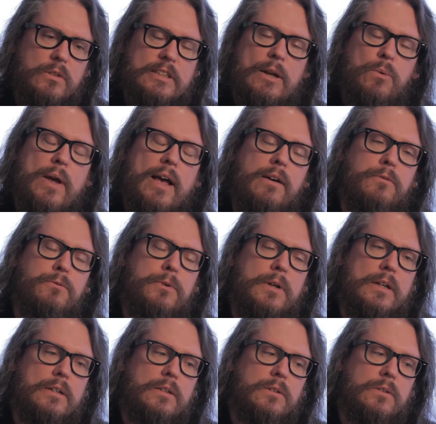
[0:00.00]
Say we have
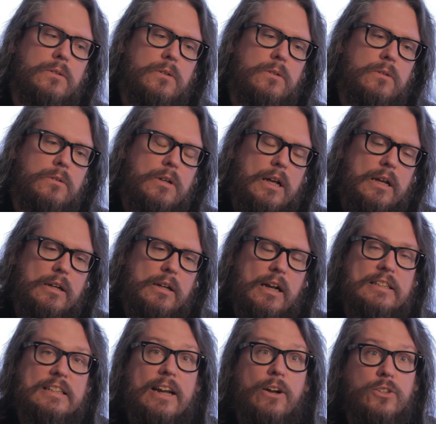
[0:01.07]
uh,
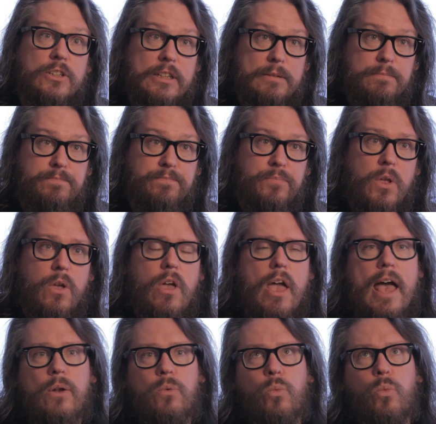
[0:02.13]
a sales team
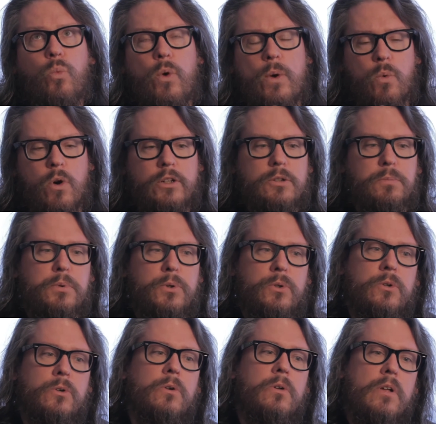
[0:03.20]
and we want to
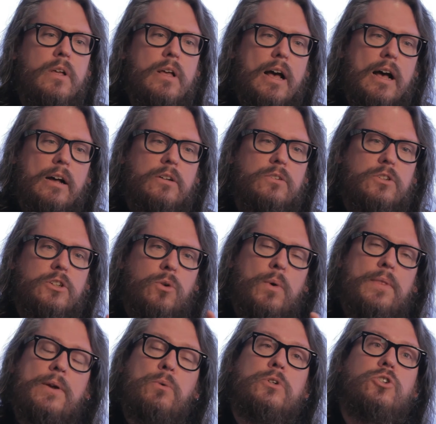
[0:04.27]
pull, uh, so
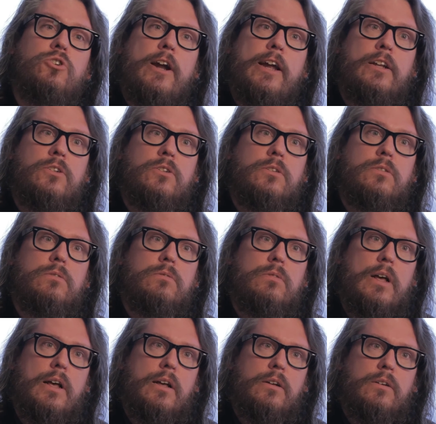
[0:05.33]
when they were trained
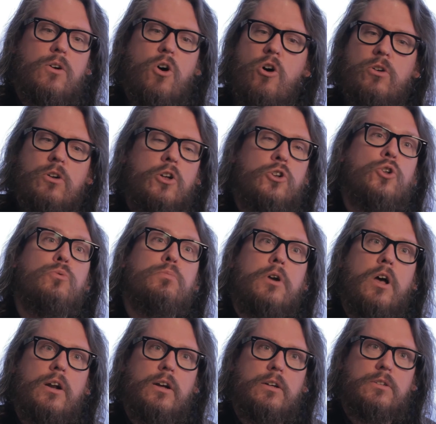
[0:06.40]
uh, on a new
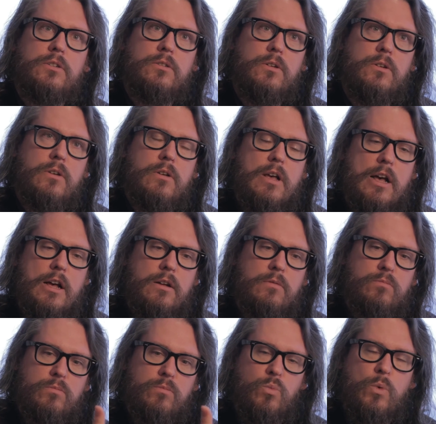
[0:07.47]
product,
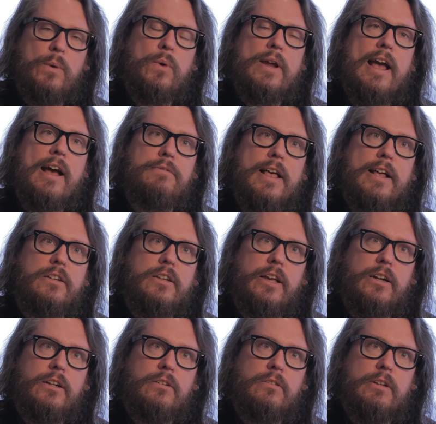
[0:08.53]
um, we, we, have that
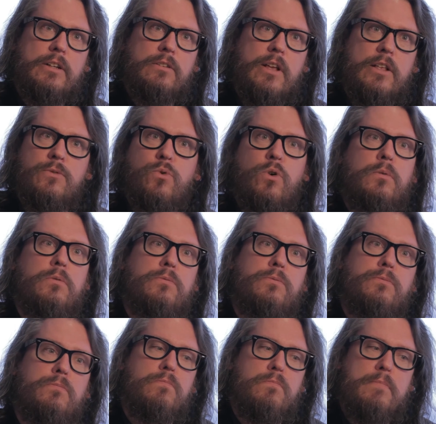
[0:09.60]
data in, in form of
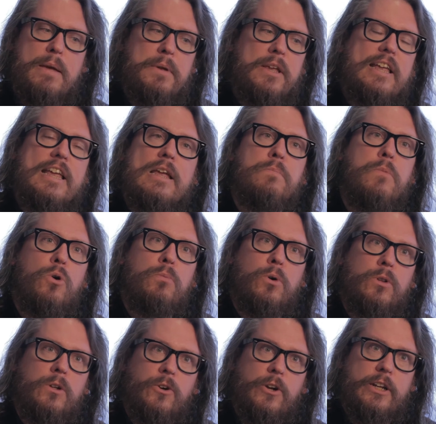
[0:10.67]
maybe
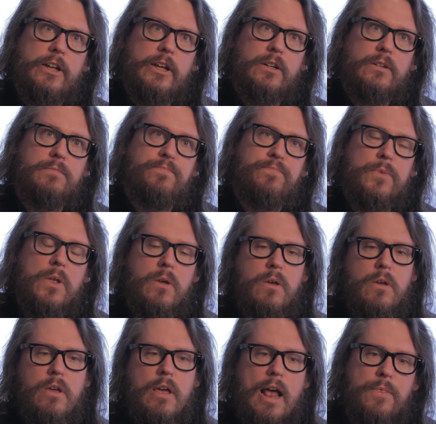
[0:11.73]
e-mobile learning data.
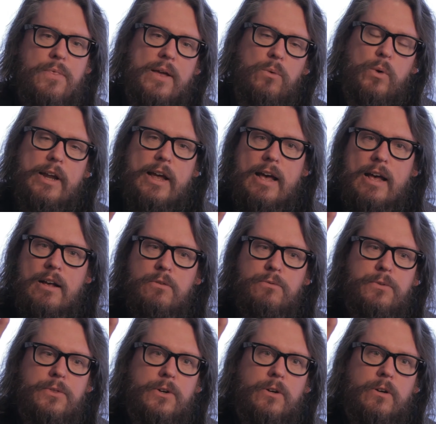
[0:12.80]
And then we
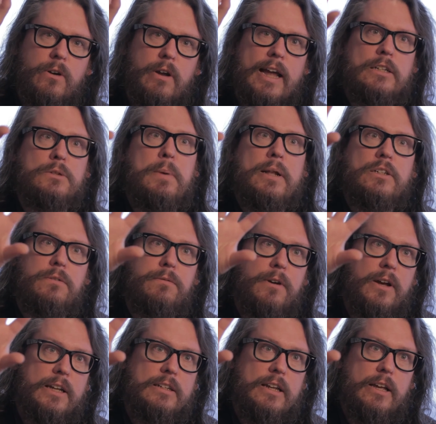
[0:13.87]
have their
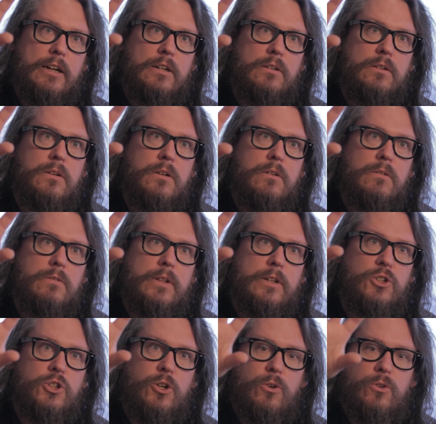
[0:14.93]
Expensify data
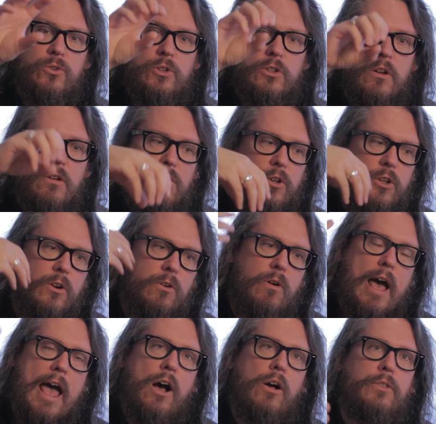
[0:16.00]
that shows you know,
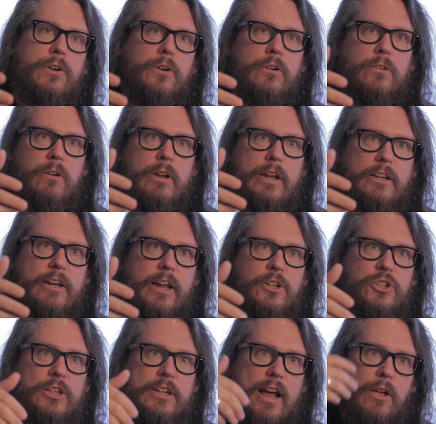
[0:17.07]
how they're
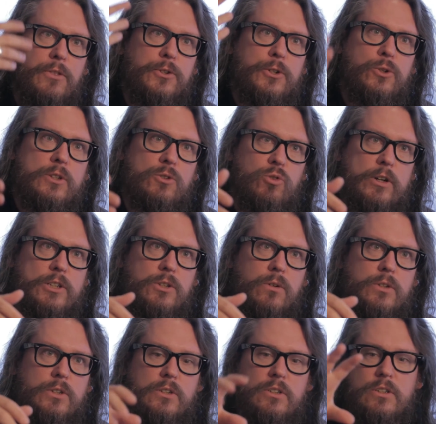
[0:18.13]
engaging, how they're using
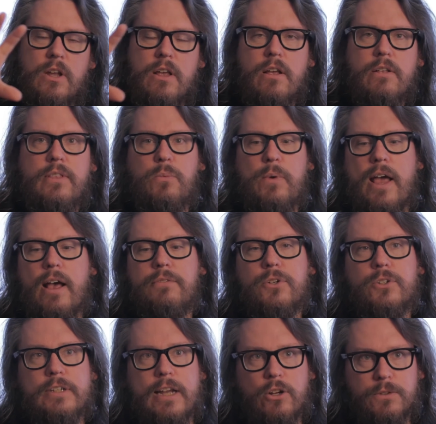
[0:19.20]
resources. Then we have their
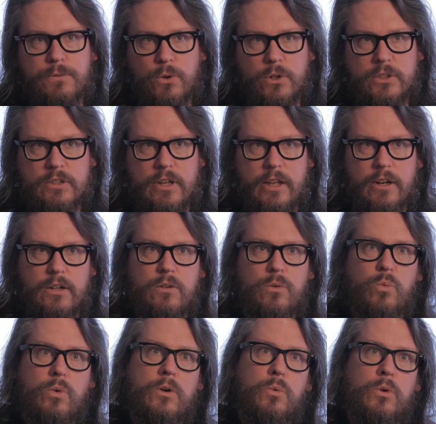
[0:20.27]
Salesforce data
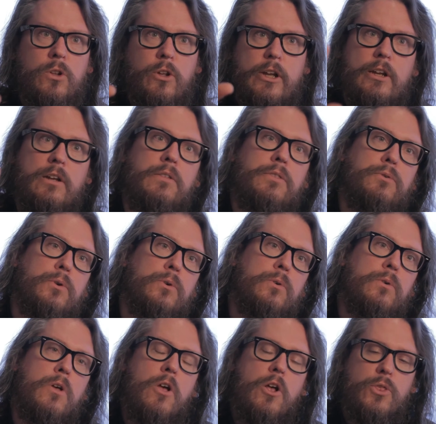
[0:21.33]
where we're looking
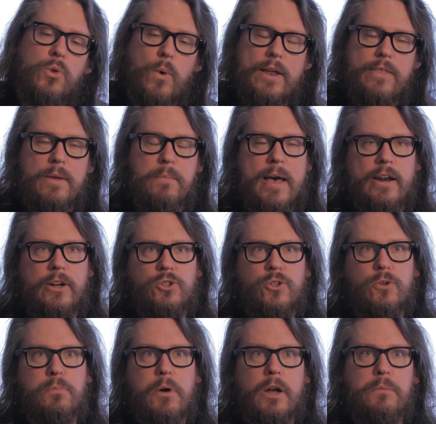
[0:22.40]
through the way they manage
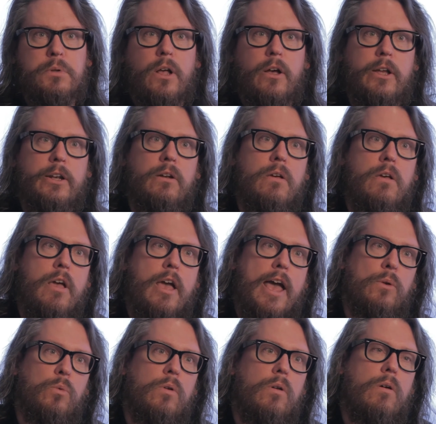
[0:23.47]
their pipeline
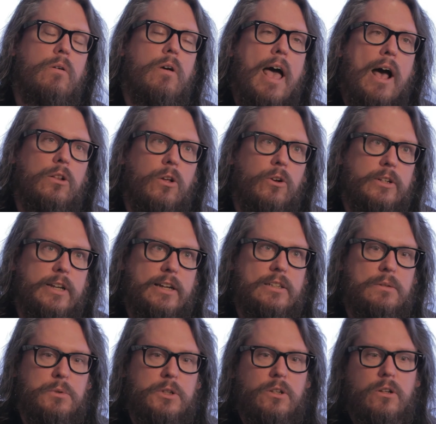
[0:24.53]
and how long it takes
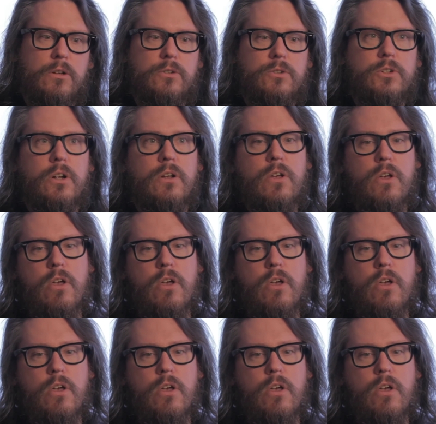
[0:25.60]
them to close.